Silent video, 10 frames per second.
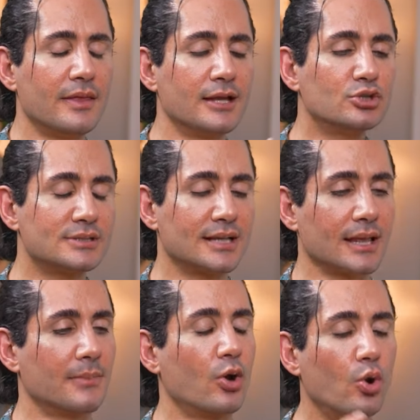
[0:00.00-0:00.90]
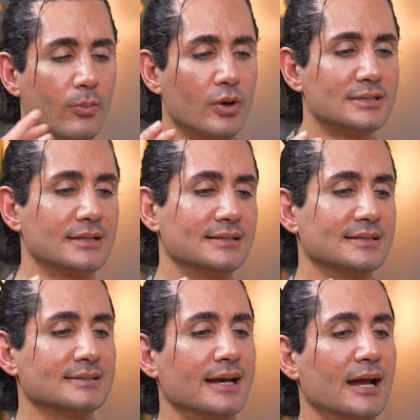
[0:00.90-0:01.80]
the interesting thing, my whole point to
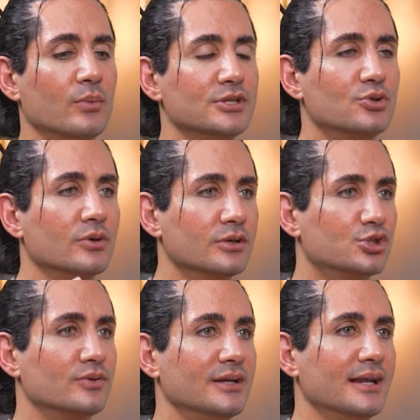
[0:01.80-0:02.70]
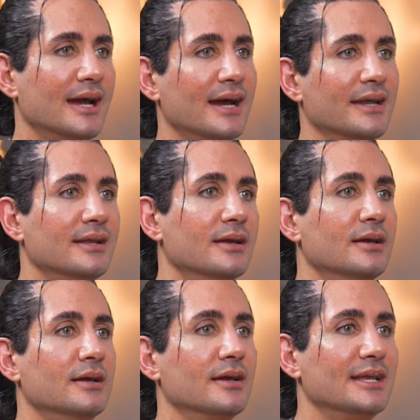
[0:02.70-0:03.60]
this is that I went to a retreat at
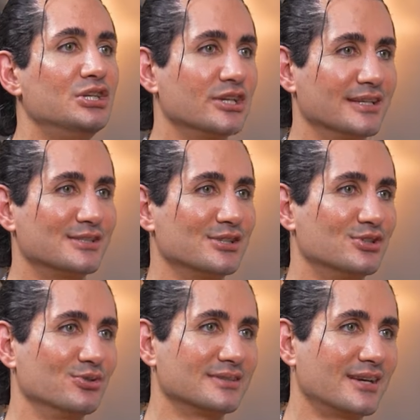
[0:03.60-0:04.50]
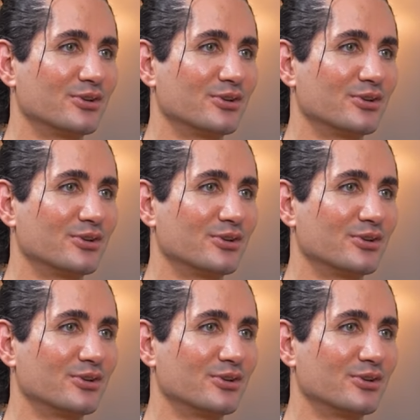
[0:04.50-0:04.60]
Isha Institute,